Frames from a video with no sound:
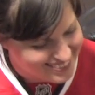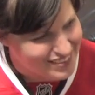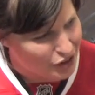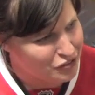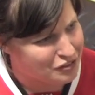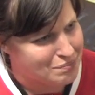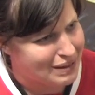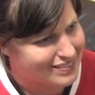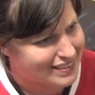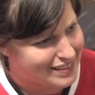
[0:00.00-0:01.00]
hold your
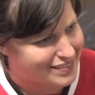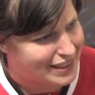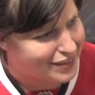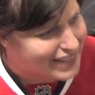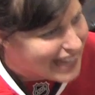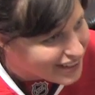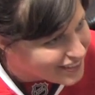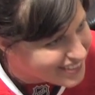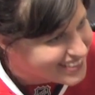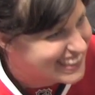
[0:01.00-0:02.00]
muskies there, Nan.
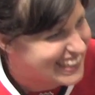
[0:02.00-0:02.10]
Okay.